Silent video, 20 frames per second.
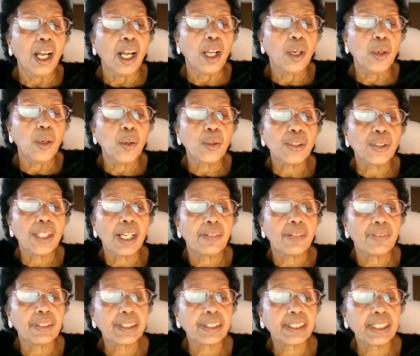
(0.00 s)
low self
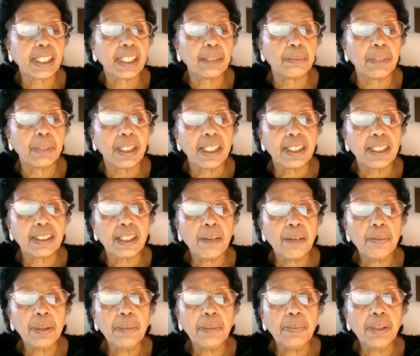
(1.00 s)
esteem. Some
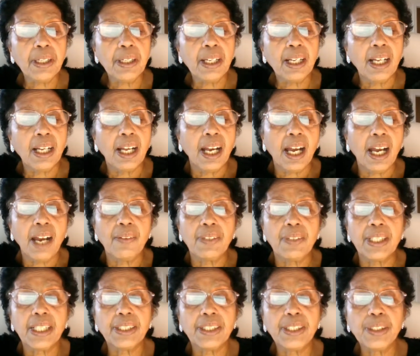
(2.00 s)
people have an
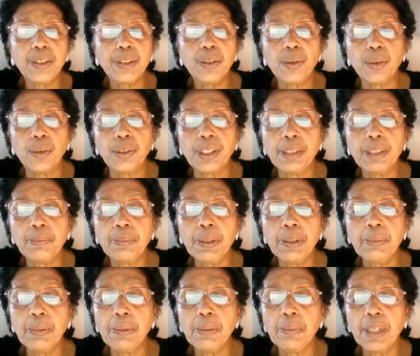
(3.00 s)
attitude that
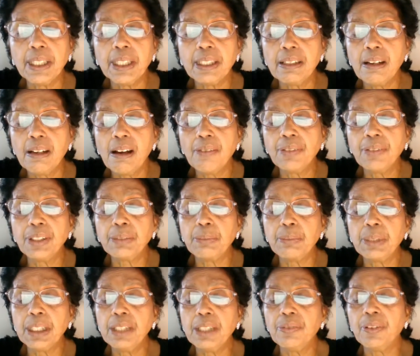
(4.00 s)
people might laugh at
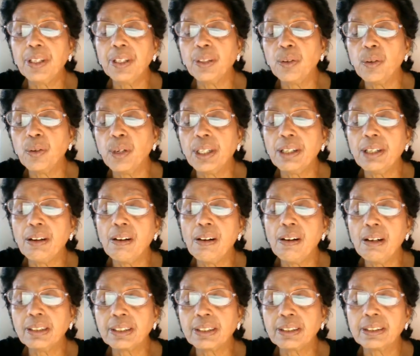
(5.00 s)
me if I go and
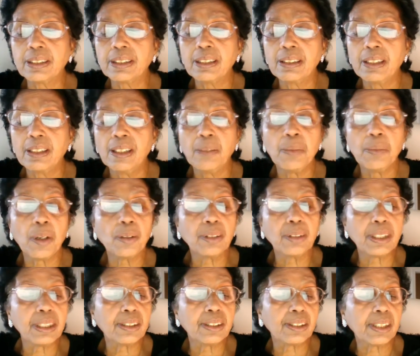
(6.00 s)
ask about
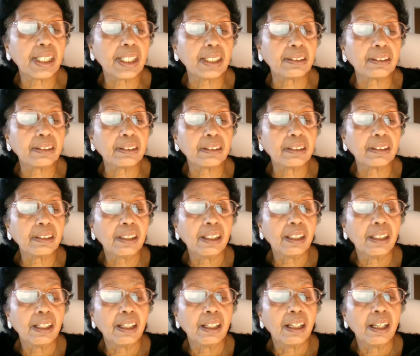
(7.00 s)
these things.
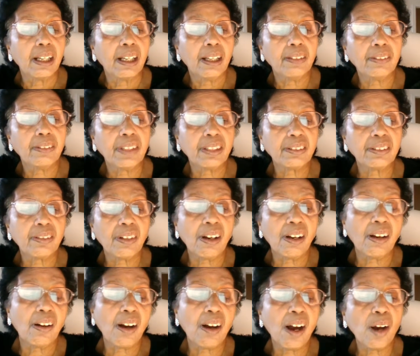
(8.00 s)
That
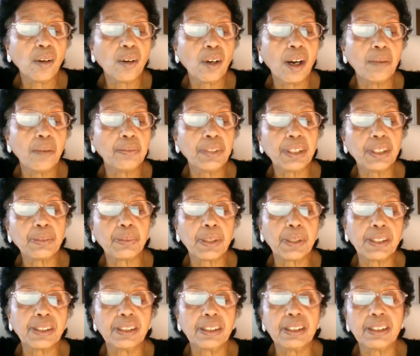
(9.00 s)
how come this
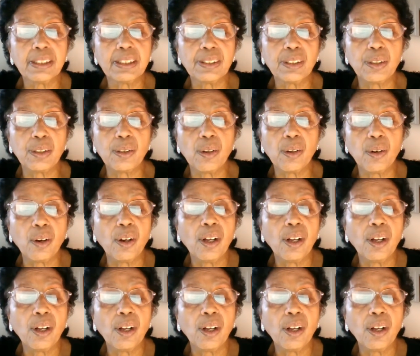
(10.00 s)
person doesn't know?